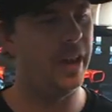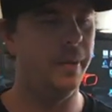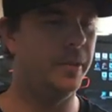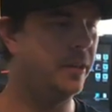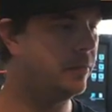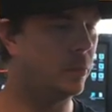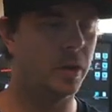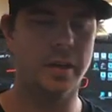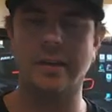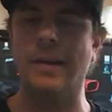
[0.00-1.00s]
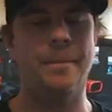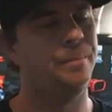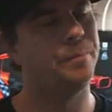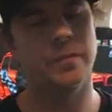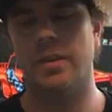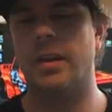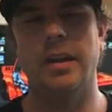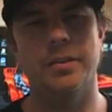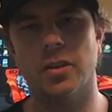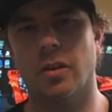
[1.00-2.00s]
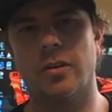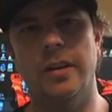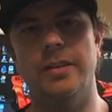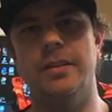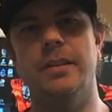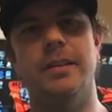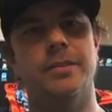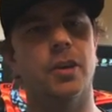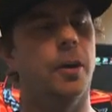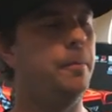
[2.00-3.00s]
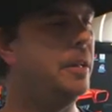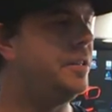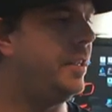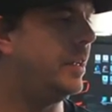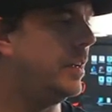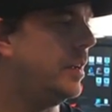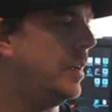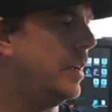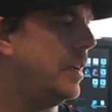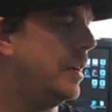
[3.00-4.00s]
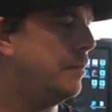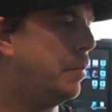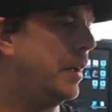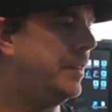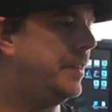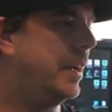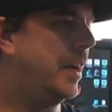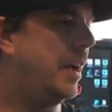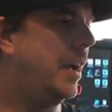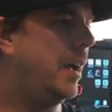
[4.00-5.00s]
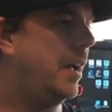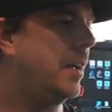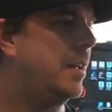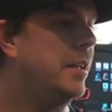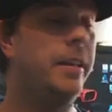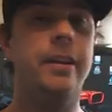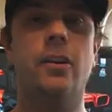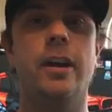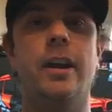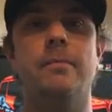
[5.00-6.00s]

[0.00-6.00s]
family, work, it's all crazy. It's all busy. But here I